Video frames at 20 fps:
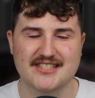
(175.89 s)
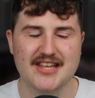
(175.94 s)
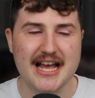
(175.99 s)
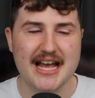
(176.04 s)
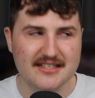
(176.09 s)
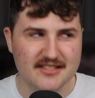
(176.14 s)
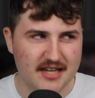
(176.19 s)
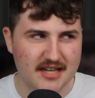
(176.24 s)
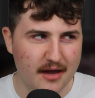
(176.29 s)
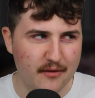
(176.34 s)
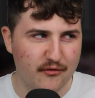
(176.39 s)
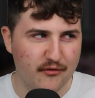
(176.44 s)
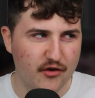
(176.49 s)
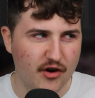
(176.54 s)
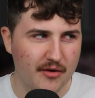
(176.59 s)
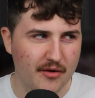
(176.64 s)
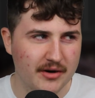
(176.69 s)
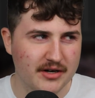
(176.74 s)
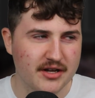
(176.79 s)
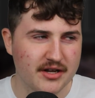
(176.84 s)
Let's skip
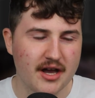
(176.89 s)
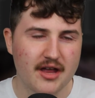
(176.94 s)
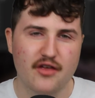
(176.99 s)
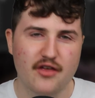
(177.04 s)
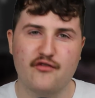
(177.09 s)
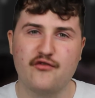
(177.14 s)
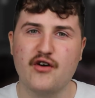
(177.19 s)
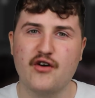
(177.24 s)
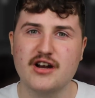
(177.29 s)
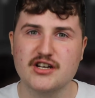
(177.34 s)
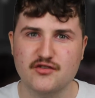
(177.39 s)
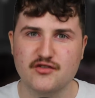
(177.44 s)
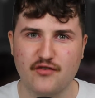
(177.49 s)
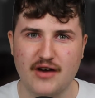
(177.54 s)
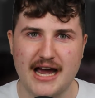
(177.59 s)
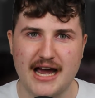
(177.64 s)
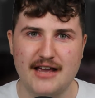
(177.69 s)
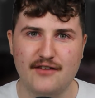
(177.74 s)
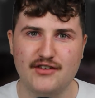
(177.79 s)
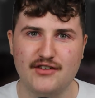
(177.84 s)
forward the first
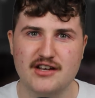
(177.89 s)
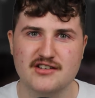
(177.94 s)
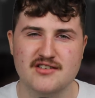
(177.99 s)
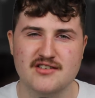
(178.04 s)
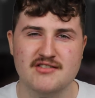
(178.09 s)
5 years